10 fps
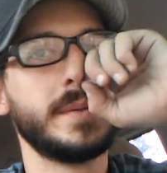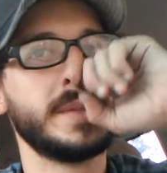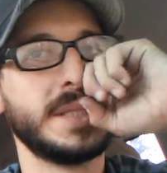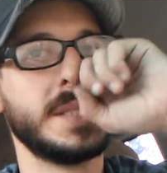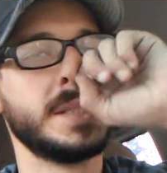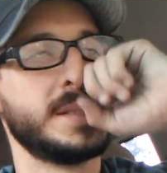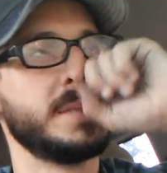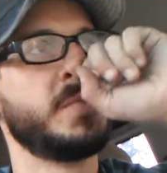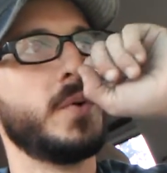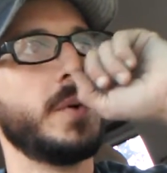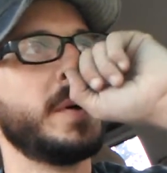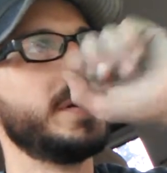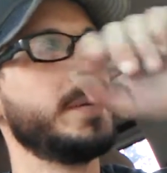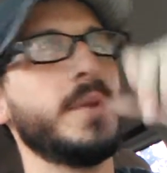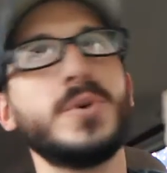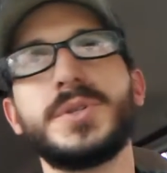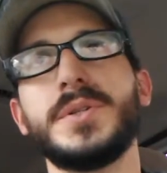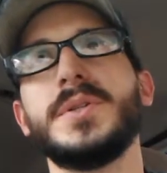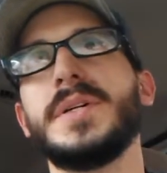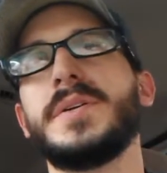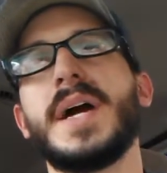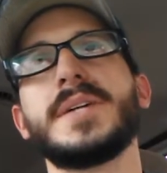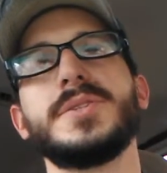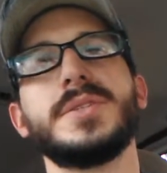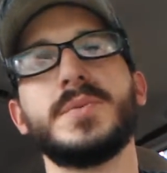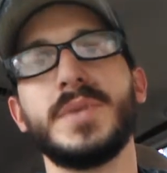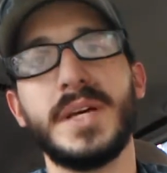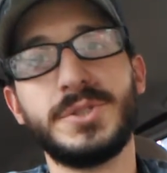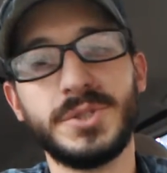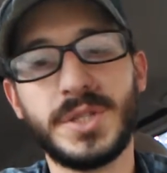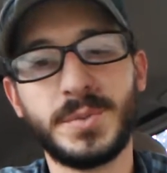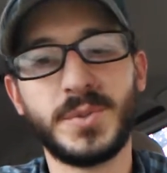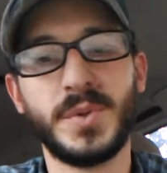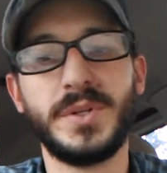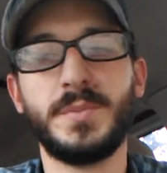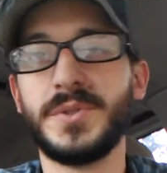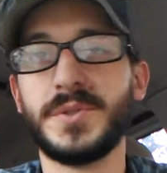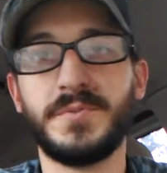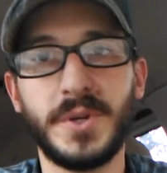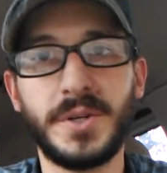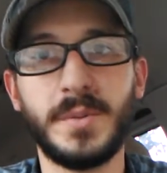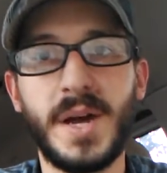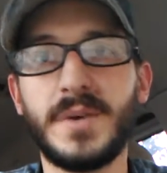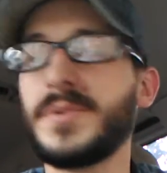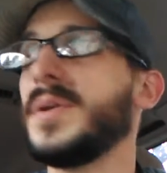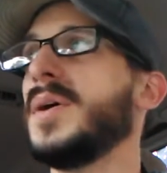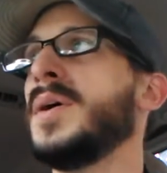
This is for emotional interactions and relationships. When you put your foot in your mouth,